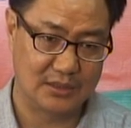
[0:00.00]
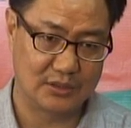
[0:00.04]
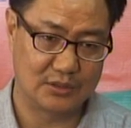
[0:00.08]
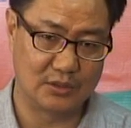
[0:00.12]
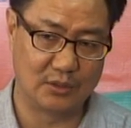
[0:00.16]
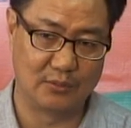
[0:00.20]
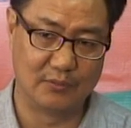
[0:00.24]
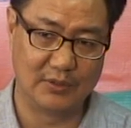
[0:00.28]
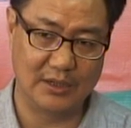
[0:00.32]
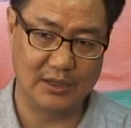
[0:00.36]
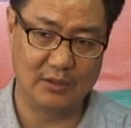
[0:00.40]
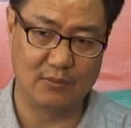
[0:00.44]

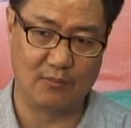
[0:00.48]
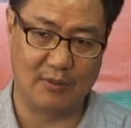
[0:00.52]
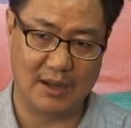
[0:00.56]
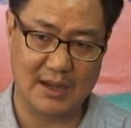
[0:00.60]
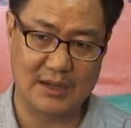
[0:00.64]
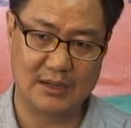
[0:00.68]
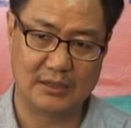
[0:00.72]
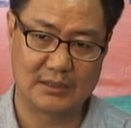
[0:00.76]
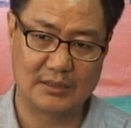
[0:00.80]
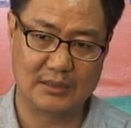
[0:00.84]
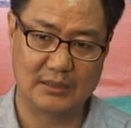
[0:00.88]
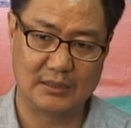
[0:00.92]
So we
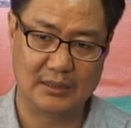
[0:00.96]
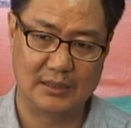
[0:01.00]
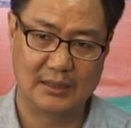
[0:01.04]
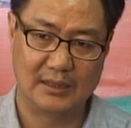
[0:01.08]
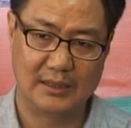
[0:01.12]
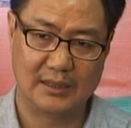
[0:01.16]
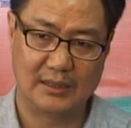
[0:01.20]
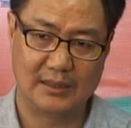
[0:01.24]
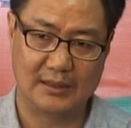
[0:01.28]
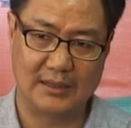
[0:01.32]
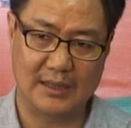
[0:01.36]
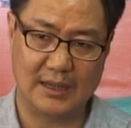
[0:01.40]
want
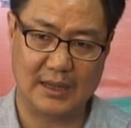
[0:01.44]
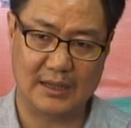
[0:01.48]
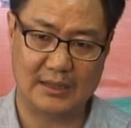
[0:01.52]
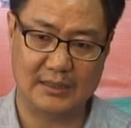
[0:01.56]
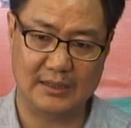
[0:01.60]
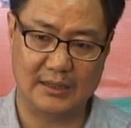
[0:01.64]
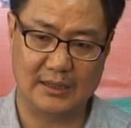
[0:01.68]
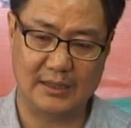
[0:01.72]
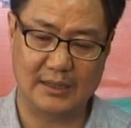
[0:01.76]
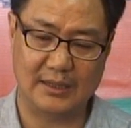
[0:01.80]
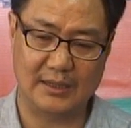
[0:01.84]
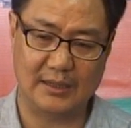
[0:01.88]

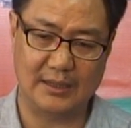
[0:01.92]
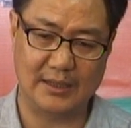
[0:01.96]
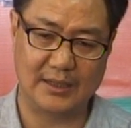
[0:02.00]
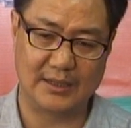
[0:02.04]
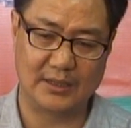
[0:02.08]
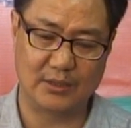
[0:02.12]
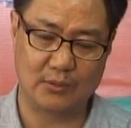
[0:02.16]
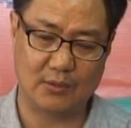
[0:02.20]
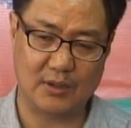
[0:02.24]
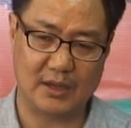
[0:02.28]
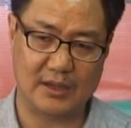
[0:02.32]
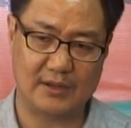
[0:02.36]
that uh,
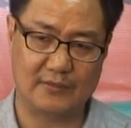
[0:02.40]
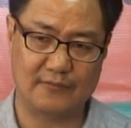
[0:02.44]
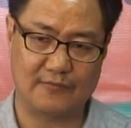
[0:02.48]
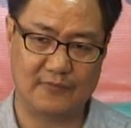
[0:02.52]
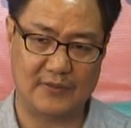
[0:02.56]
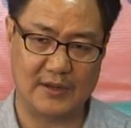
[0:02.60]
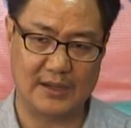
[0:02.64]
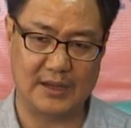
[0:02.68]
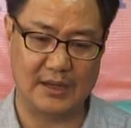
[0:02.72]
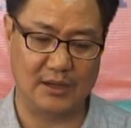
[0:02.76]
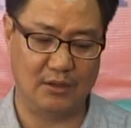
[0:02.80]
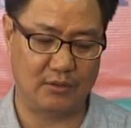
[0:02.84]
adequate
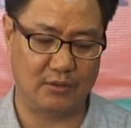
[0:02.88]
fund